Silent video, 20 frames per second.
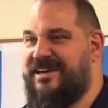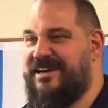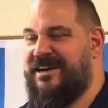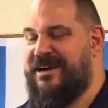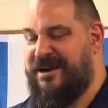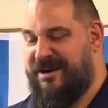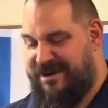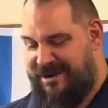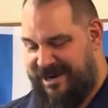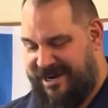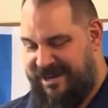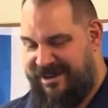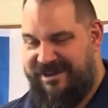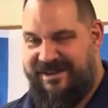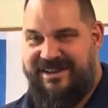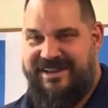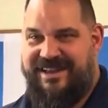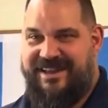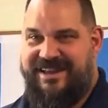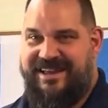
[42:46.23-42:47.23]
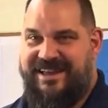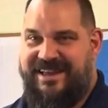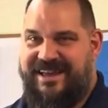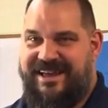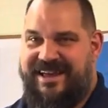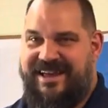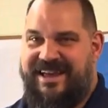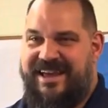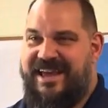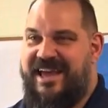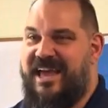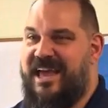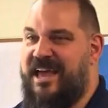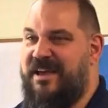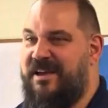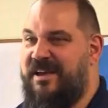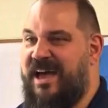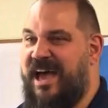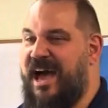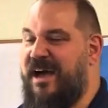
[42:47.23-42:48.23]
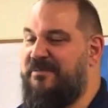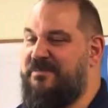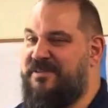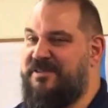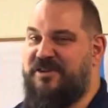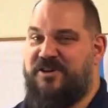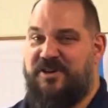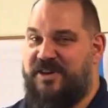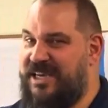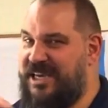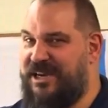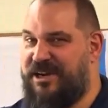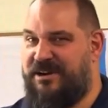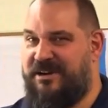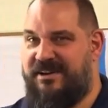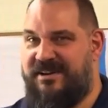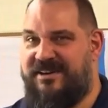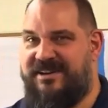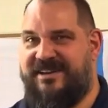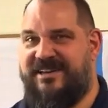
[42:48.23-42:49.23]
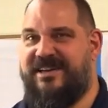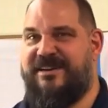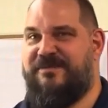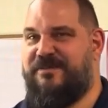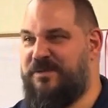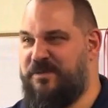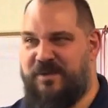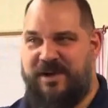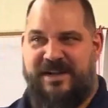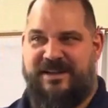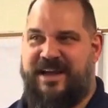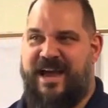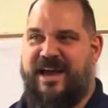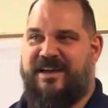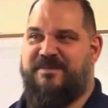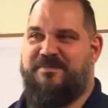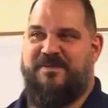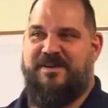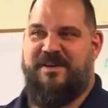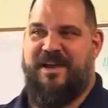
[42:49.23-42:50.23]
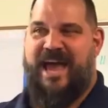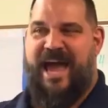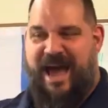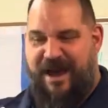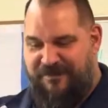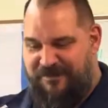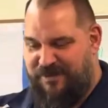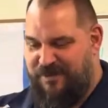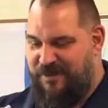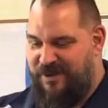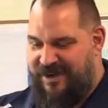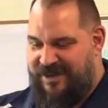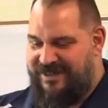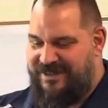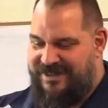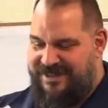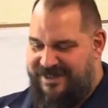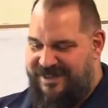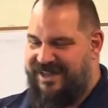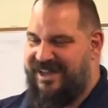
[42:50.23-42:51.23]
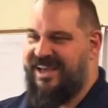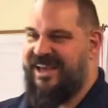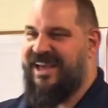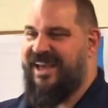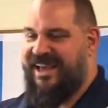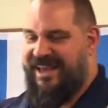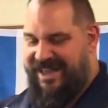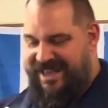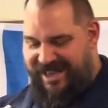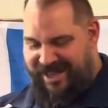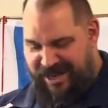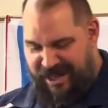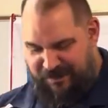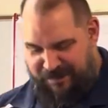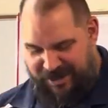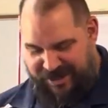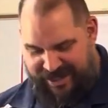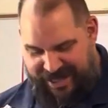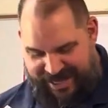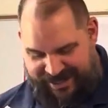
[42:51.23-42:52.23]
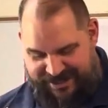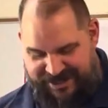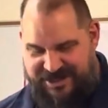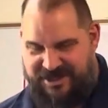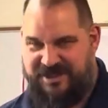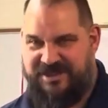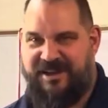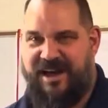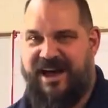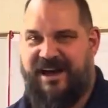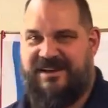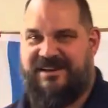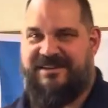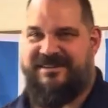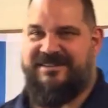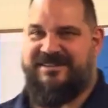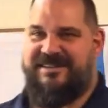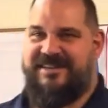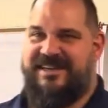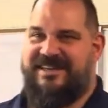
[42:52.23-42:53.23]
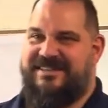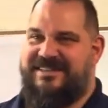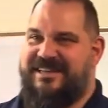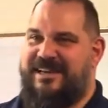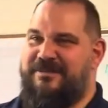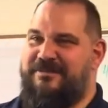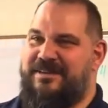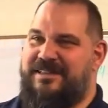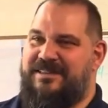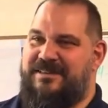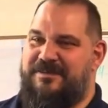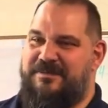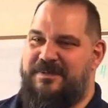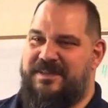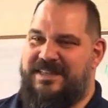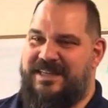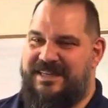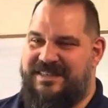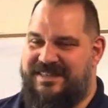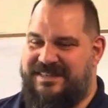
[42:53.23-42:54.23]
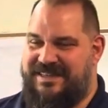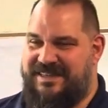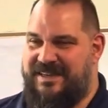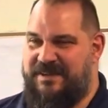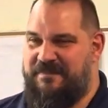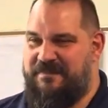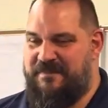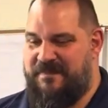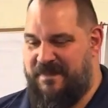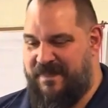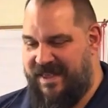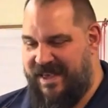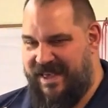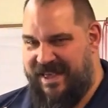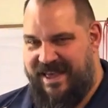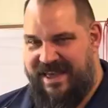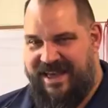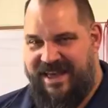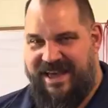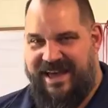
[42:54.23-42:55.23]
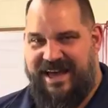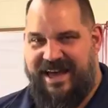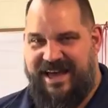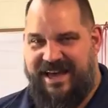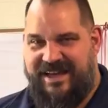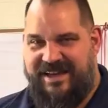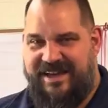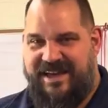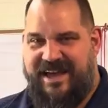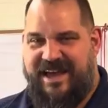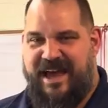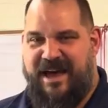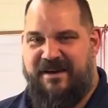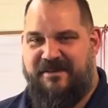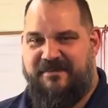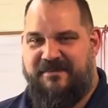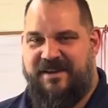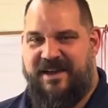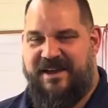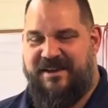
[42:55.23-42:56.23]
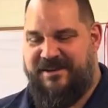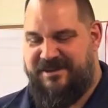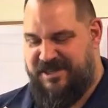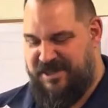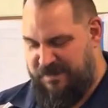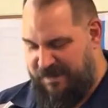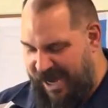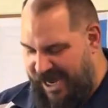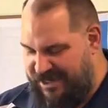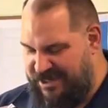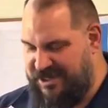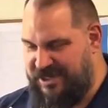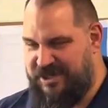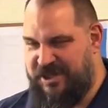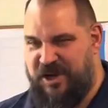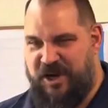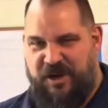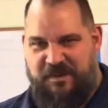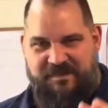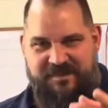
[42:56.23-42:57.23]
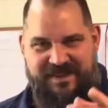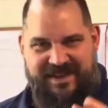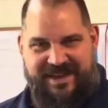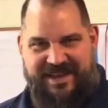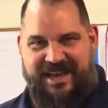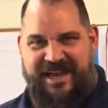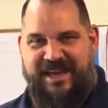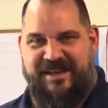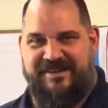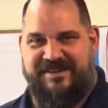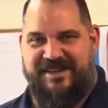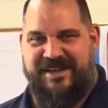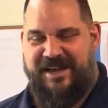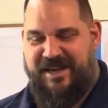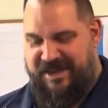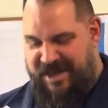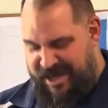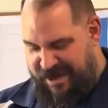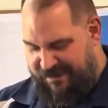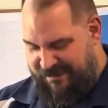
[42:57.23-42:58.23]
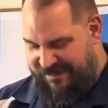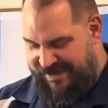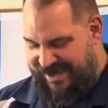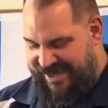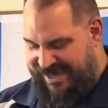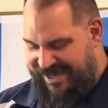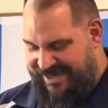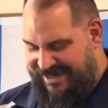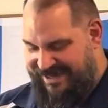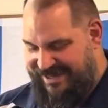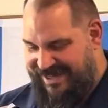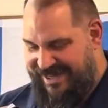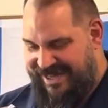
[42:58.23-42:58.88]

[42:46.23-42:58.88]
All right. I'm still here if you wanted to ask me afterwards, and I'll be glad to talk and discuss that with you. But let's have Shabbat Shalom, and is going to come and